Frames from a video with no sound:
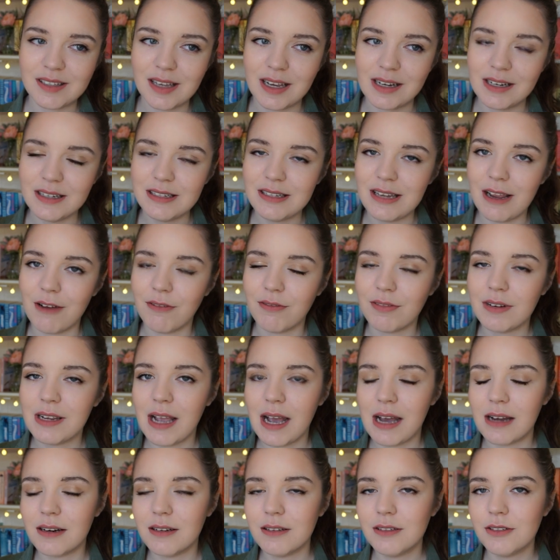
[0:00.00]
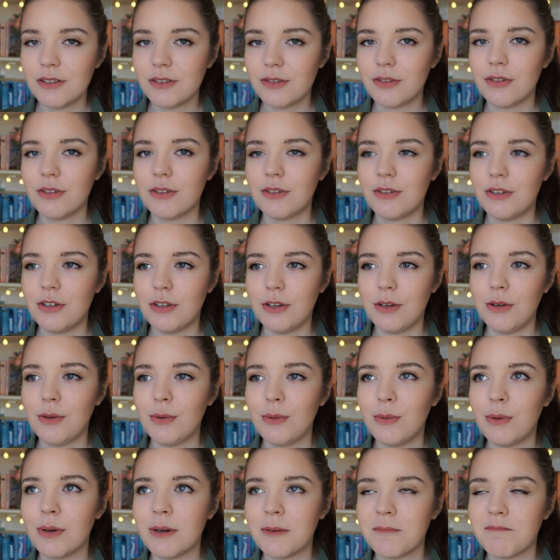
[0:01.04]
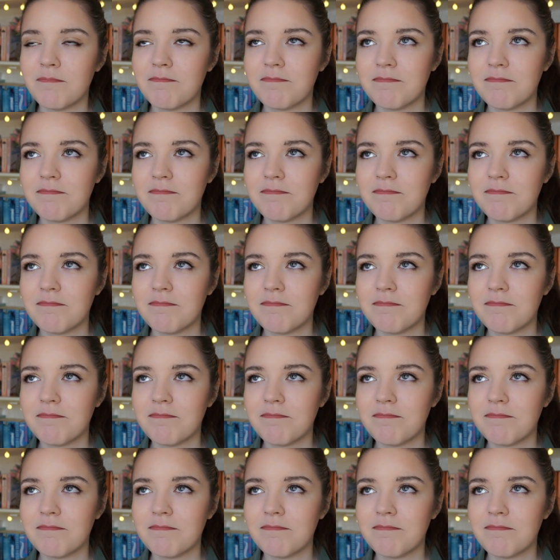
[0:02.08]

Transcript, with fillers: and it definitely added to